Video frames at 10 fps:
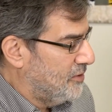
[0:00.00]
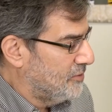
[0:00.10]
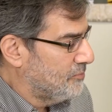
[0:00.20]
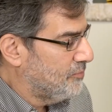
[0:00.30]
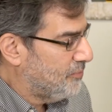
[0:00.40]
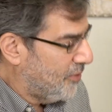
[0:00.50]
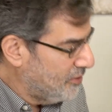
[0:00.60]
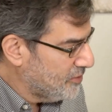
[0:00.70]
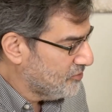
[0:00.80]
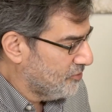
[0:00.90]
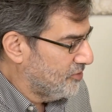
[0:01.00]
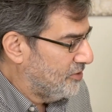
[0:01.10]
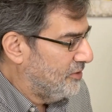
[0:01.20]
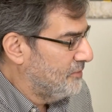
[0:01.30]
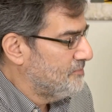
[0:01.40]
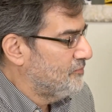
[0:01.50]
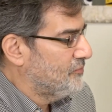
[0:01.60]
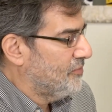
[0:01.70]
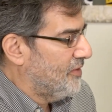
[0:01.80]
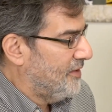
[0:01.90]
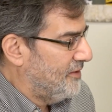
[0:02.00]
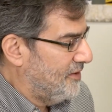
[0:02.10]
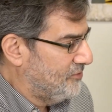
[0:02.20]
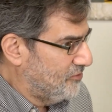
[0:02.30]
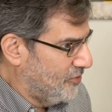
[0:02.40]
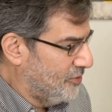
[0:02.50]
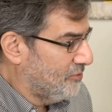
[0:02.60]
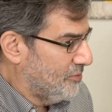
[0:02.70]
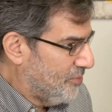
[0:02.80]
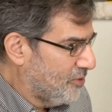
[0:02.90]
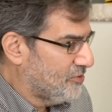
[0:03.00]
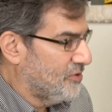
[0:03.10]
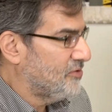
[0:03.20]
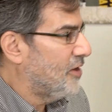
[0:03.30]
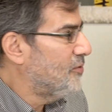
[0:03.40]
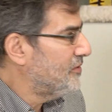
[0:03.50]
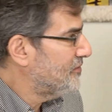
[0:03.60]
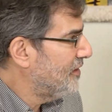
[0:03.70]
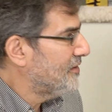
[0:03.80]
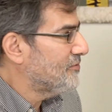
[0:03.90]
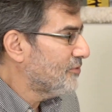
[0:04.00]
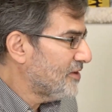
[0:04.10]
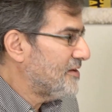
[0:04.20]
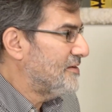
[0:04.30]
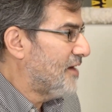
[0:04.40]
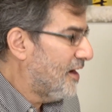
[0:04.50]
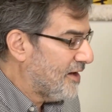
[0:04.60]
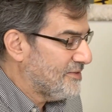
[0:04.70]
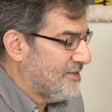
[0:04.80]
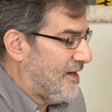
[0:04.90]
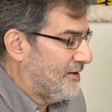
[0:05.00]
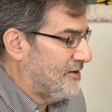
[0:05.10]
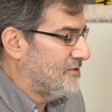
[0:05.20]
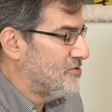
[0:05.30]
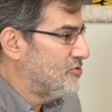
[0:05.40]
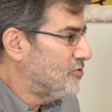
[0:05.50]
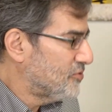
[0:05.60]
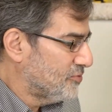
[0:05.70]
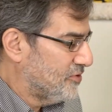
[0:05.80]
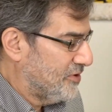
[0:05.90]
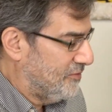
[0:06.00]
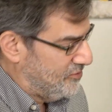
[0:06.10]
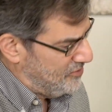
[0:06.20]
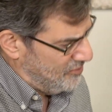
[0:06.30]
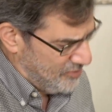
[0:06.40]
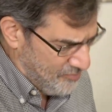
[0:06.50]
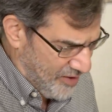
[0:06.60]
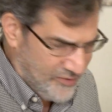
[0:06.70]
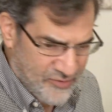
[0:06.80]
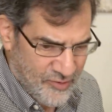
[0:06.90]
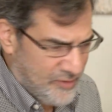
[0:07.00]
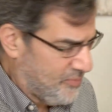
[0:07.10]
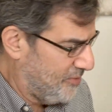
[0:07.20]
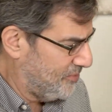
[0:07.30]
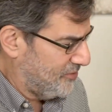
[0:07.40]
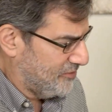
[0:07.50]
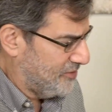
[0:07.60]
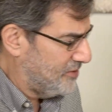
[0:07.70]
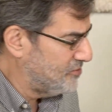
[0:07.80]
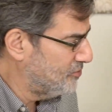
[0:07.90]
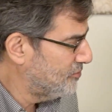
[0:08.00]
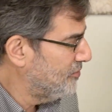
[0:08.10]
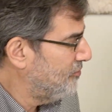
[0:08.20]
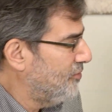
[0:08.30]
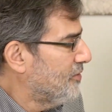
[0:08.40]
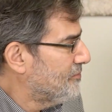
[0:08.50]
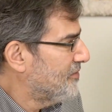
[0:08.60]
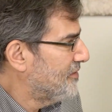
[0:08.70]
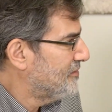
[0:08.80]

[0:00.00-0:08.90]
in poetry, it's doing what poetry has always done. It's really not that unusual, even though it might strike people as an unusual form.